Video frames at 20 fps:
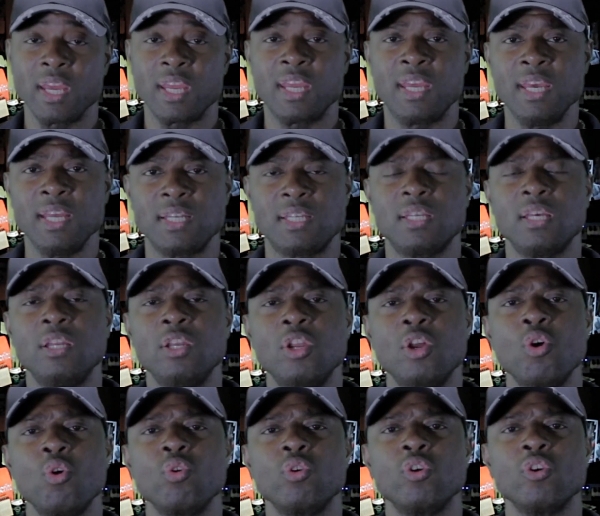Get to
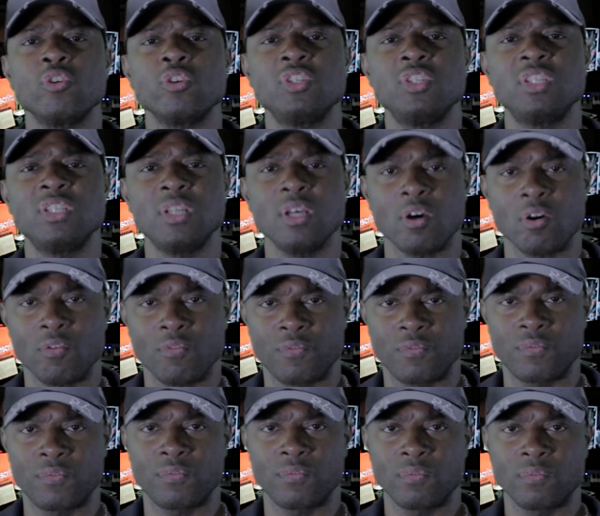know
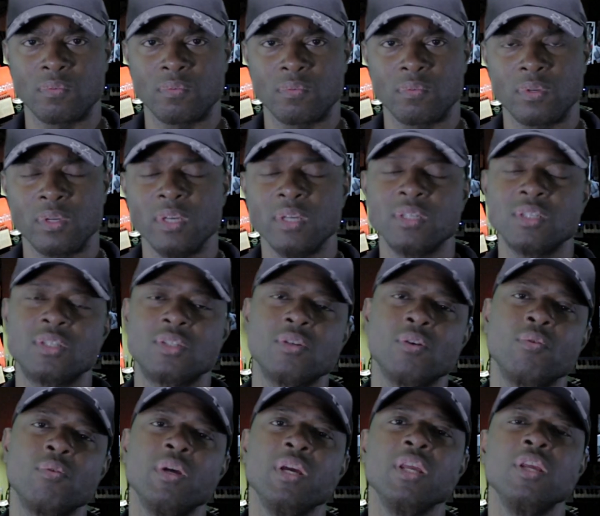yourself
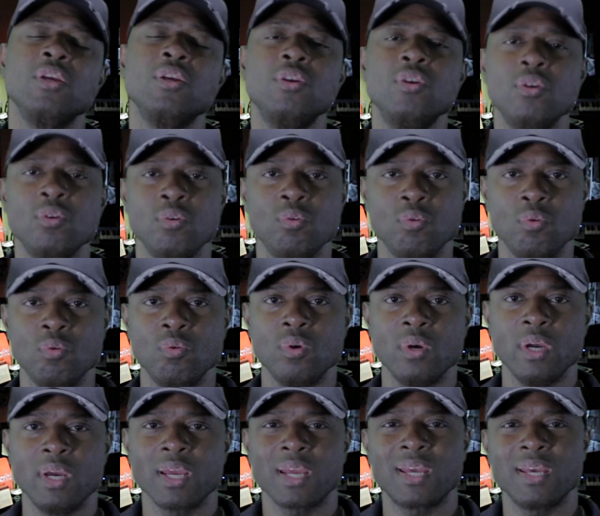so that you
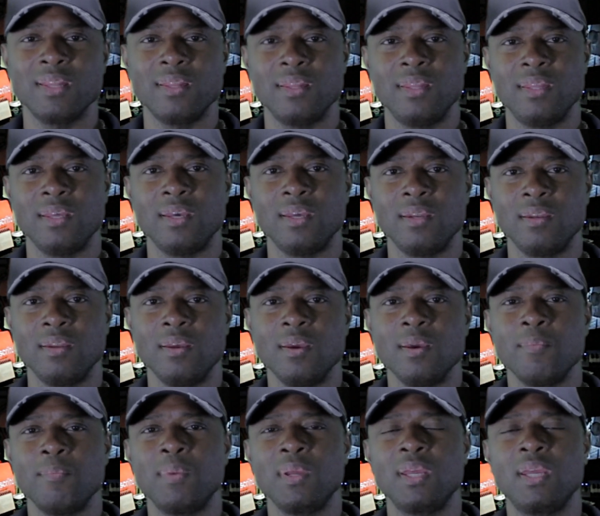can then
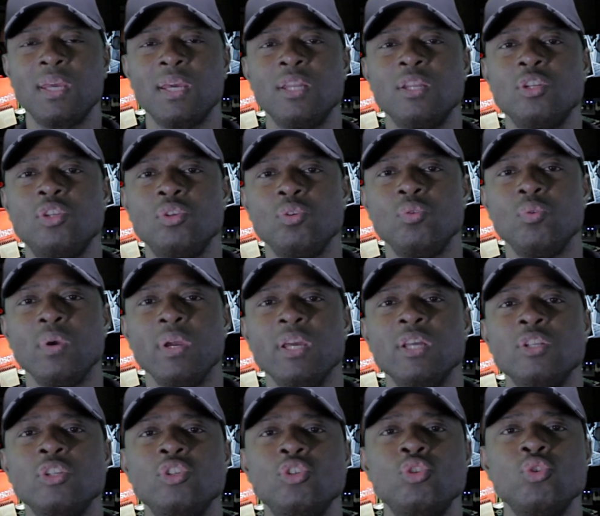begin to
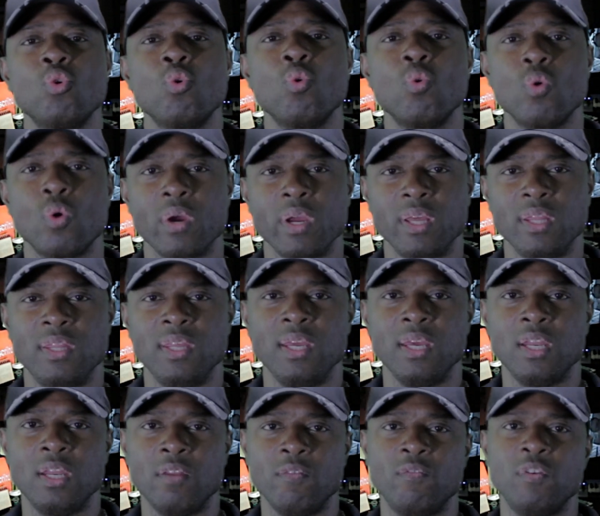enjoy the
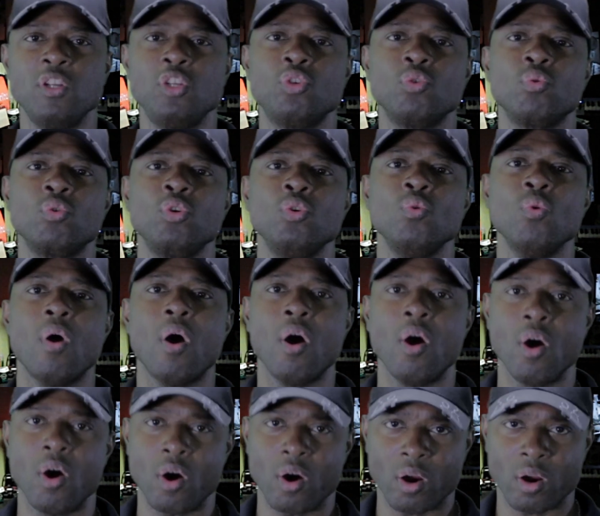individual you
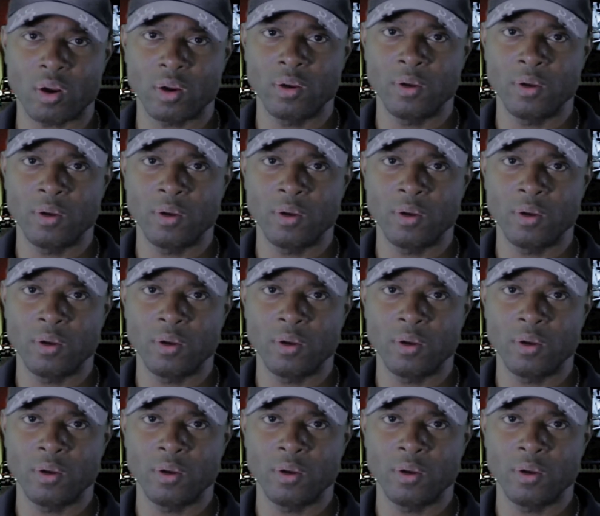are.